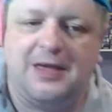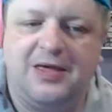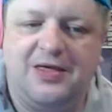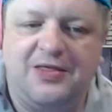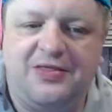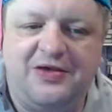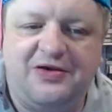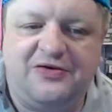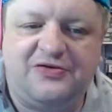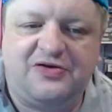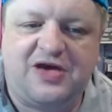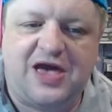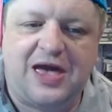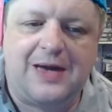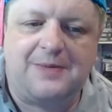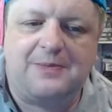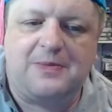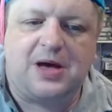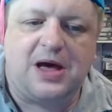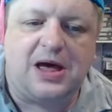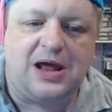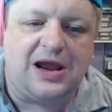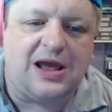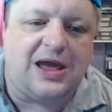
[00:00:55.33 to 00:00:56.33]
This
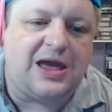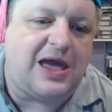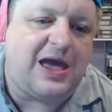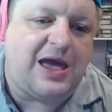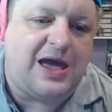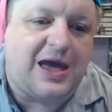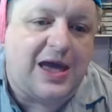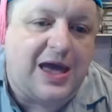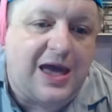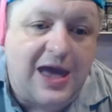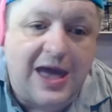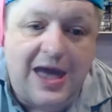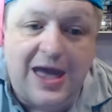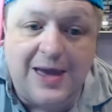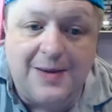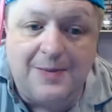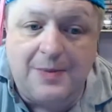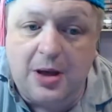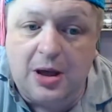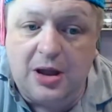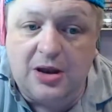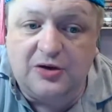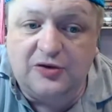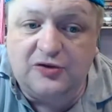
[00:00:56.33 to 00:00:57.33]
game kind of
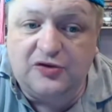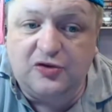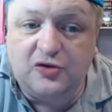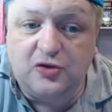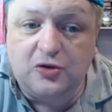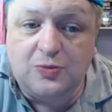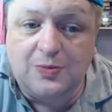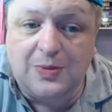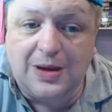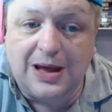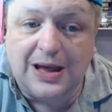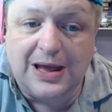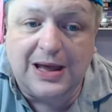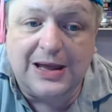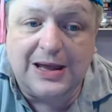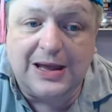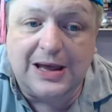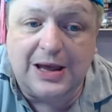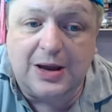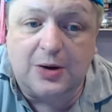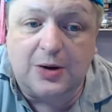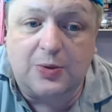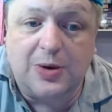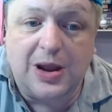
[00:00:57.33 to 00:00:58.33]
came onto my
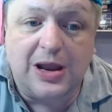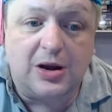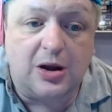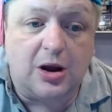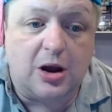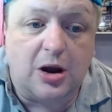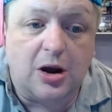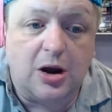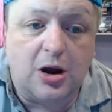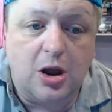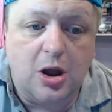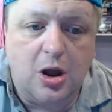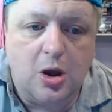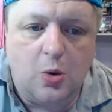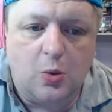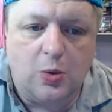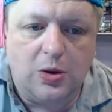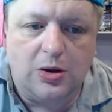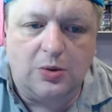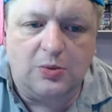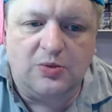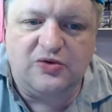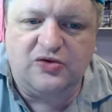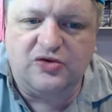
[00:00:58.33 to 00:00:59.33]
radar
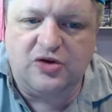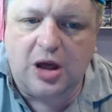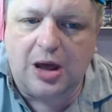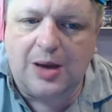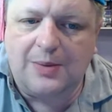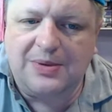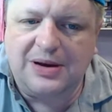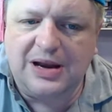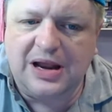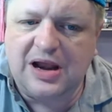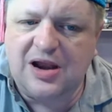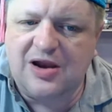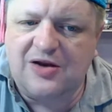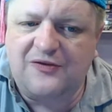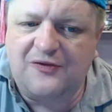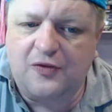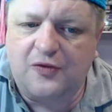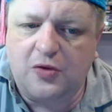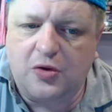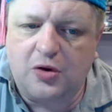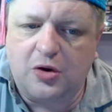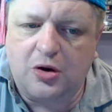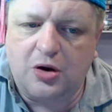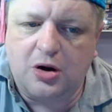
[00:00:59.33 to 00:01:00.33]
when it was nominated
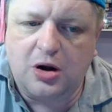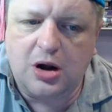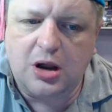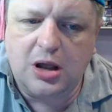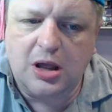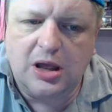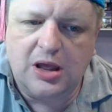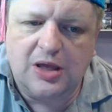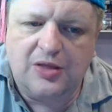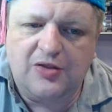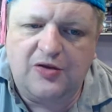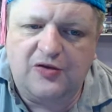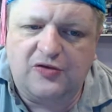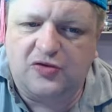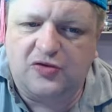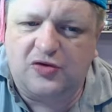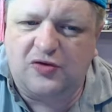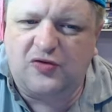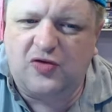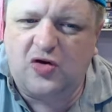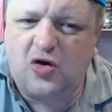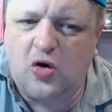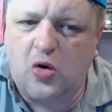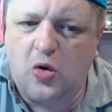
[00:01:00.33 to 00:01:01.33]
for the
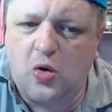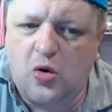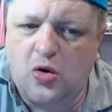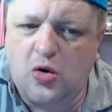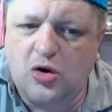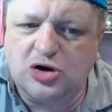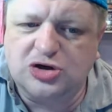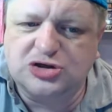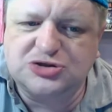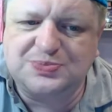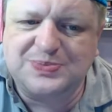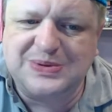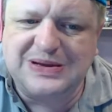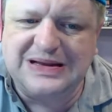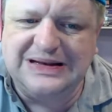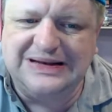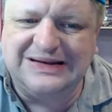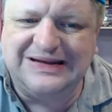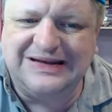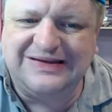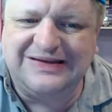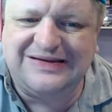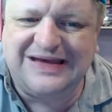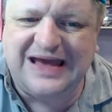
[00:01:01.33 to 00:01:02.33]
of Core Spiel
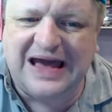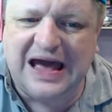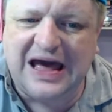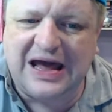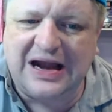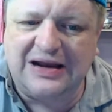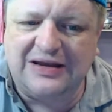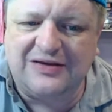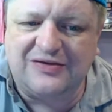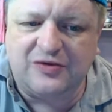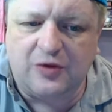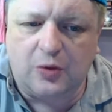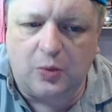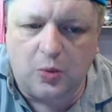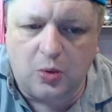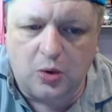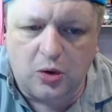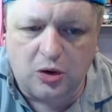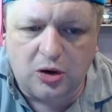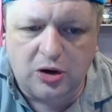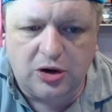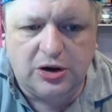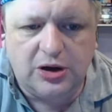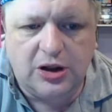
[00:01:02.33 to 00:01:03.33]
des Jahres
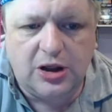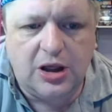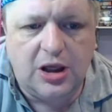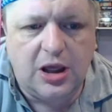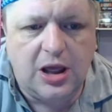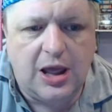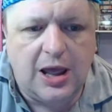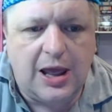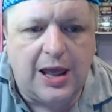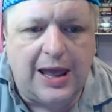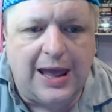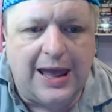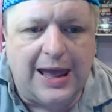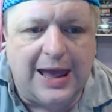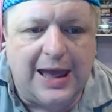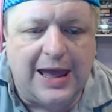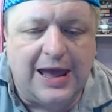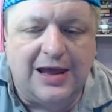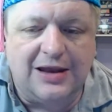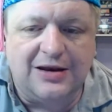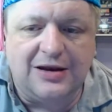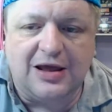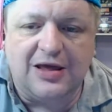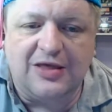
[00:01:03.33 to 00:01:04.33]
award,
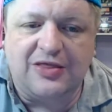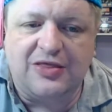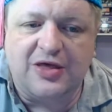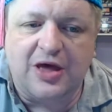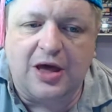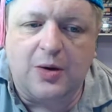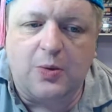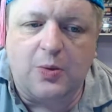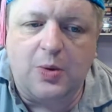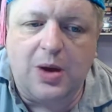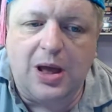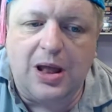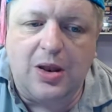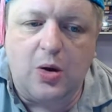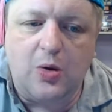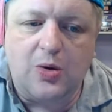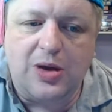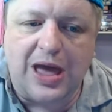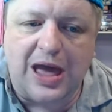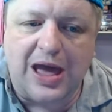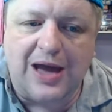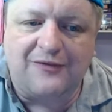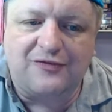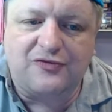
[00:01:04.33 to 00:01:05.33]
and I thought, well,
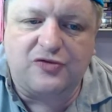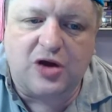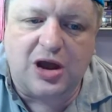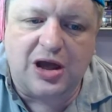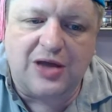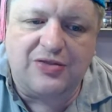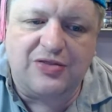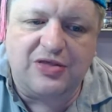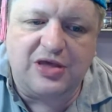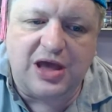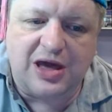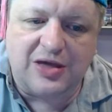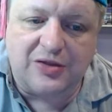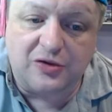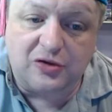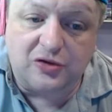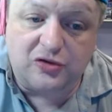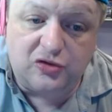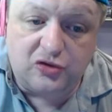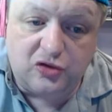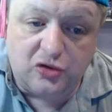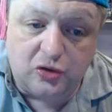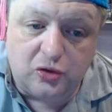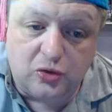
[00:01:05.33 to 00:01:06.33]
okay, I've tried the other
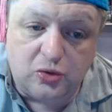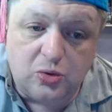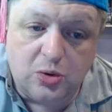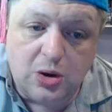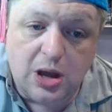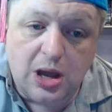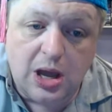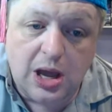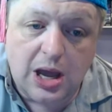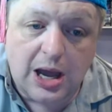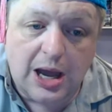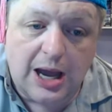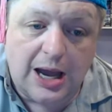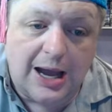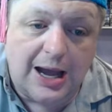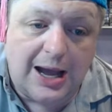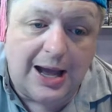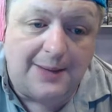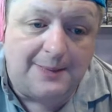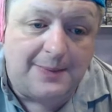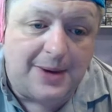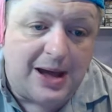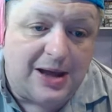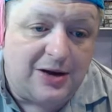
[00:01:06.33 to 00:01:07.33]
two.
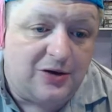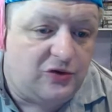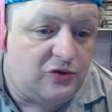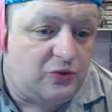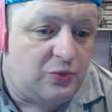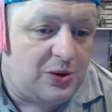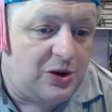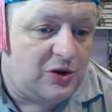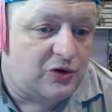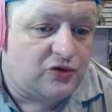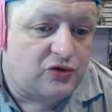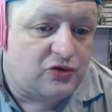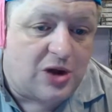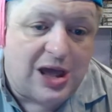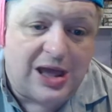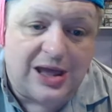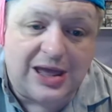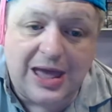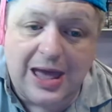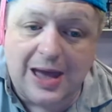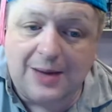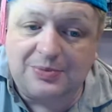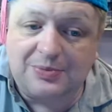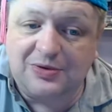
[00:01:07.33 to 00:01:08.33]
I might as well try
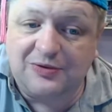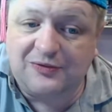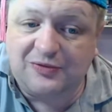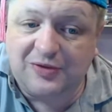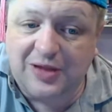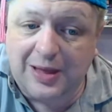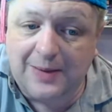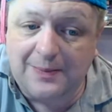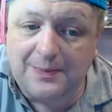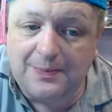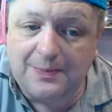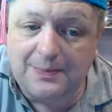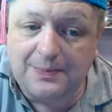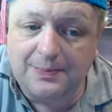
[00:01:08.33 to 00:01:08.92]
Captain Flip.